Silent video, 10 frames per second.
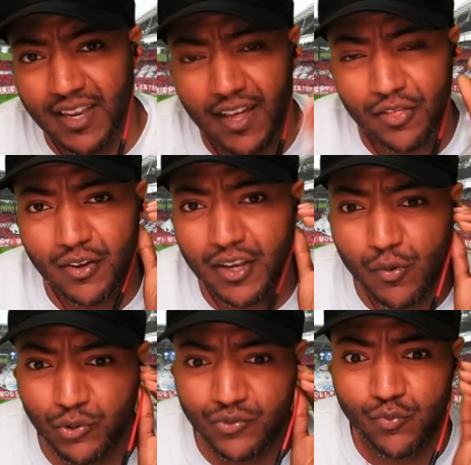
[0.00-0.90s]
today. I thought
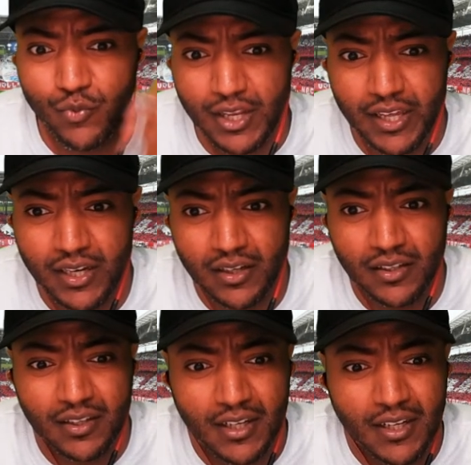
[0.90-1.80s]
he was really
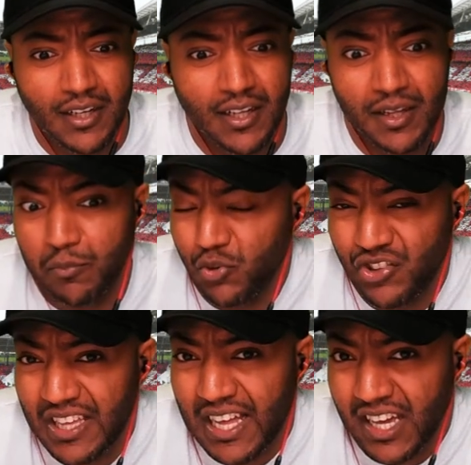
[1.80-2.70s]
good.
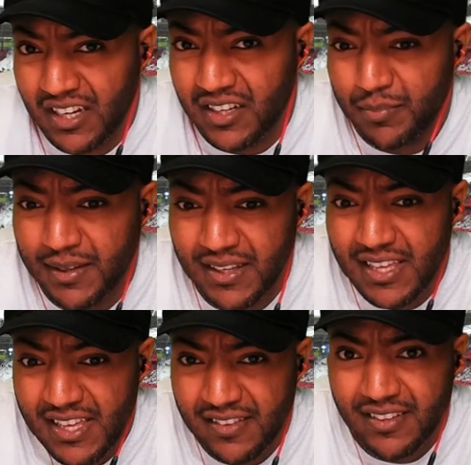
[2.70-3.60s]
Musiala could have been
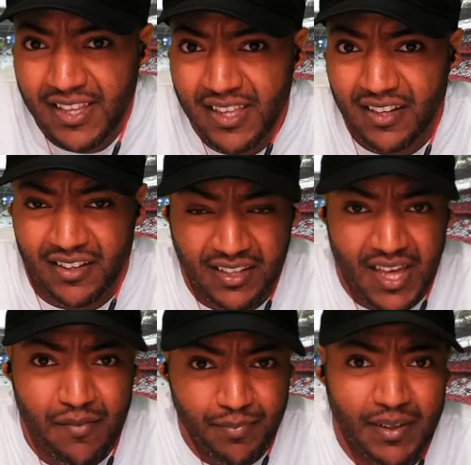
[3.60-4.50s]

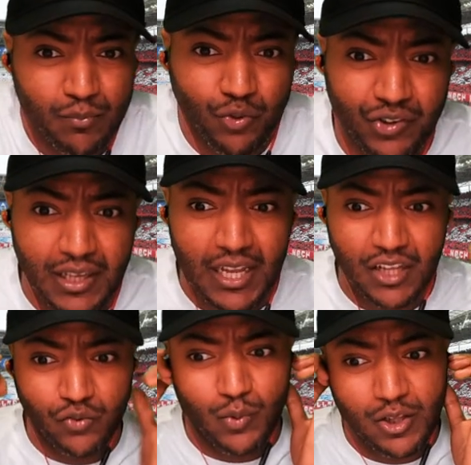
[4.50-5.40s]

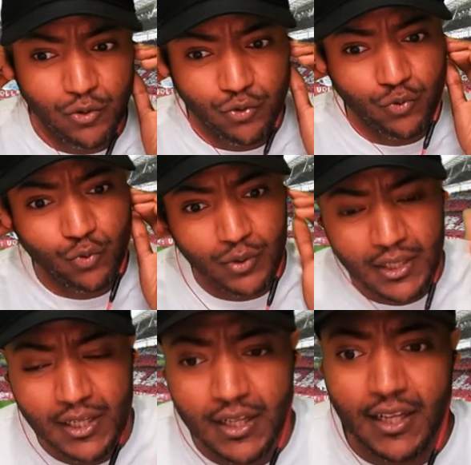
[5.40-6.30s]
Musiala as well. Those two
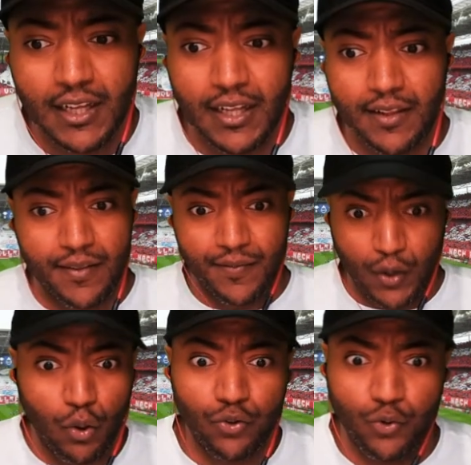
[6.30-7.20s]

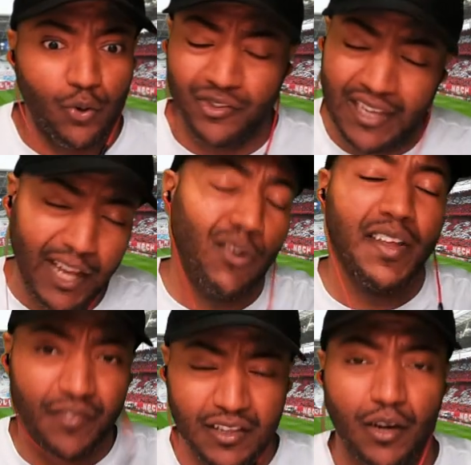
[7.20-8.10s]
the goal scorers, not
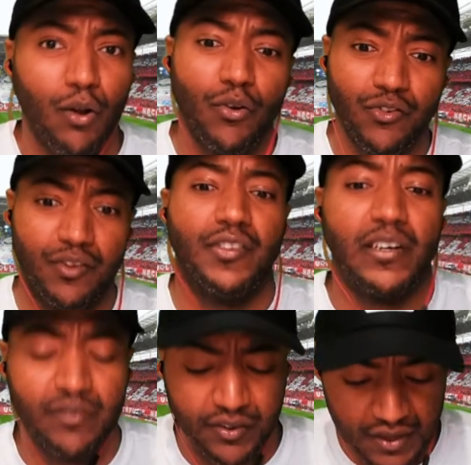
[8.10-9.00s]
only for the goals in
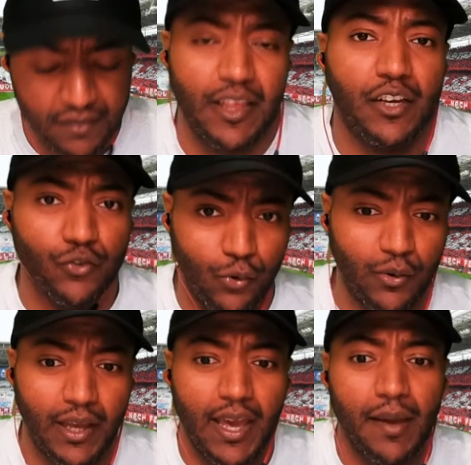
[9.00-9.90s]
terms of how they
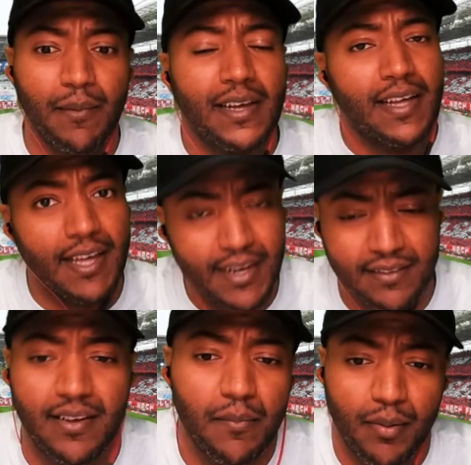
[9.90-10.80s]
control the game and
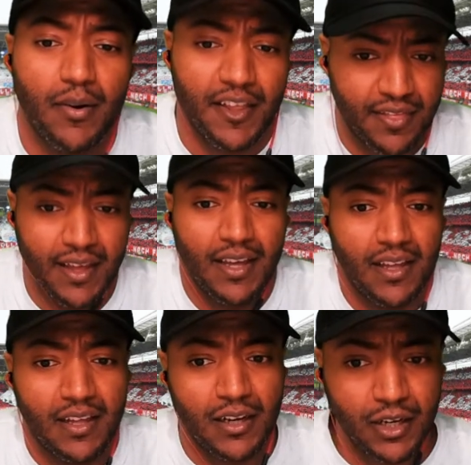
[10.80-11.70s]
the tempo. I
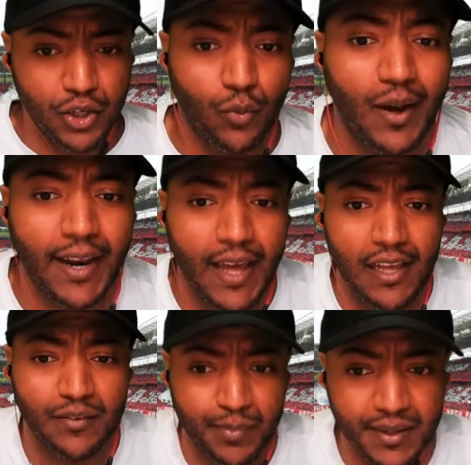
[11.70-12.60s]
think Gundogan
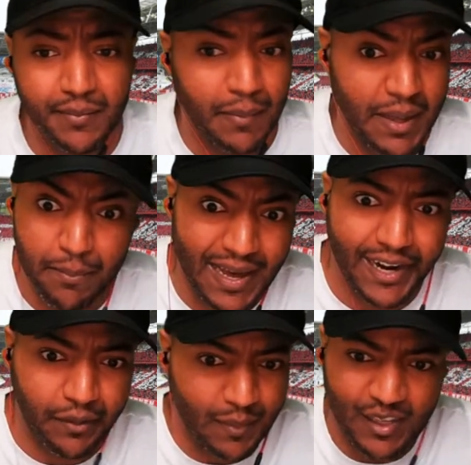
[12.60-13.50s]
has been my
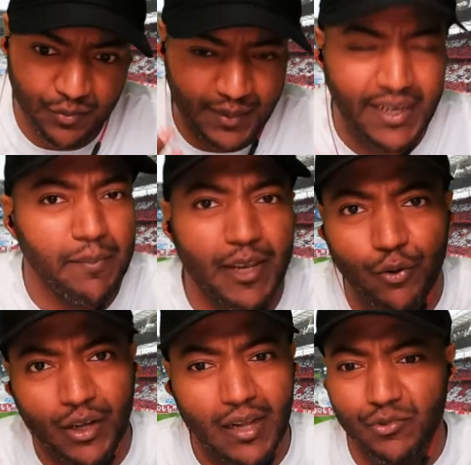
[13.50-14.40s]
man of the match, but let me
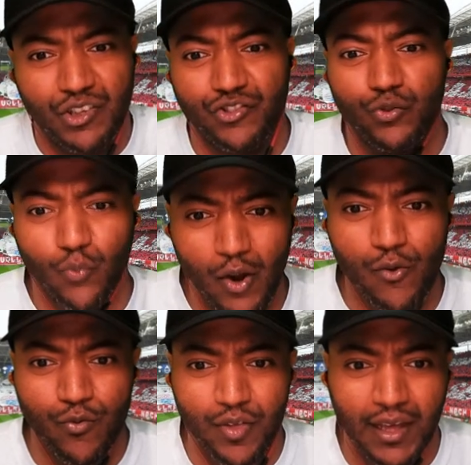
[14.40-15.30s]
know in the comment section what
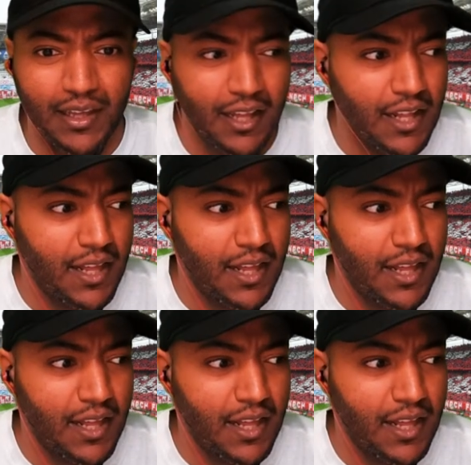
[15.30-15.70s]
you think